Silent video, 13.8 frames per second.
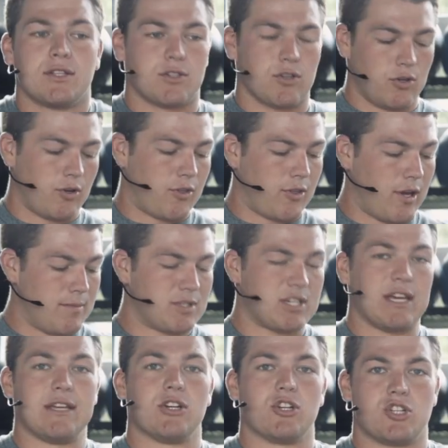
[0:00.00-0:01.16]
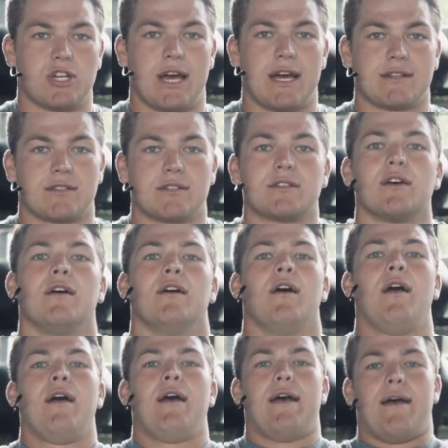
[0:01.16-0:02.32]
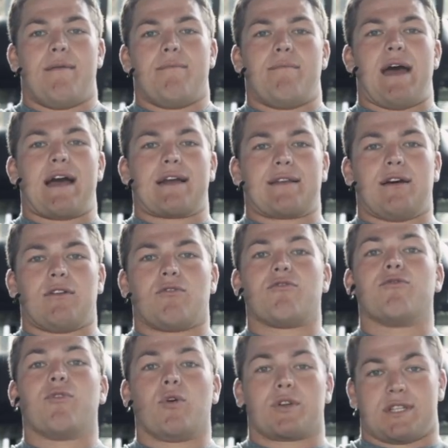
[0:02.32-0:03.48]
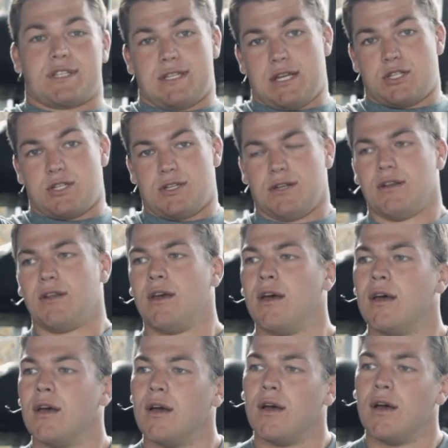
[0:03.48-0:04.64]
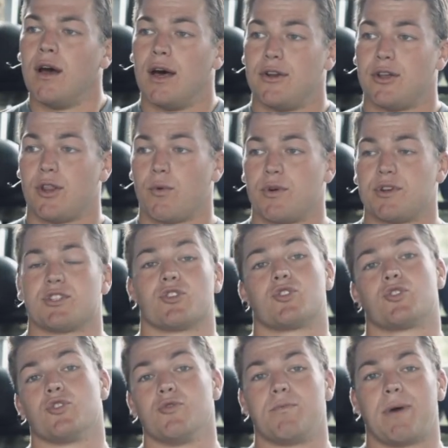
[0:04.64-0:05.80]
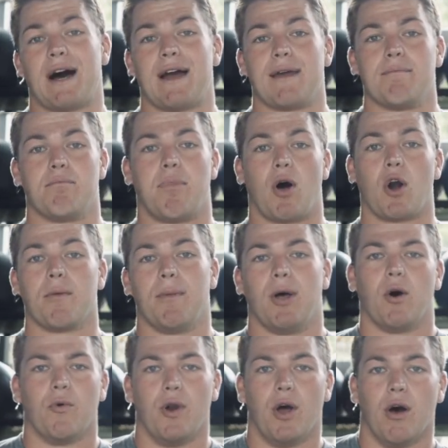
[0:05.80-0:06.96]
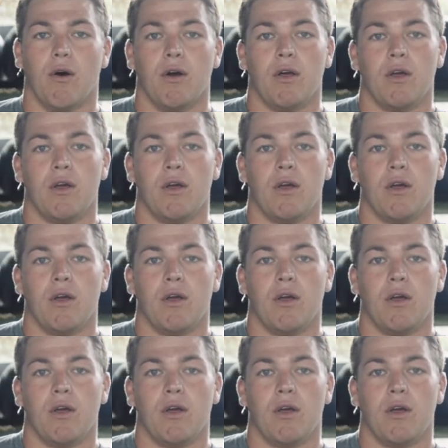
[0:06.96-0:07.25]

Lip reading: till your thumbs hit your chest and back down to full extension. Another one is a supine barbell row.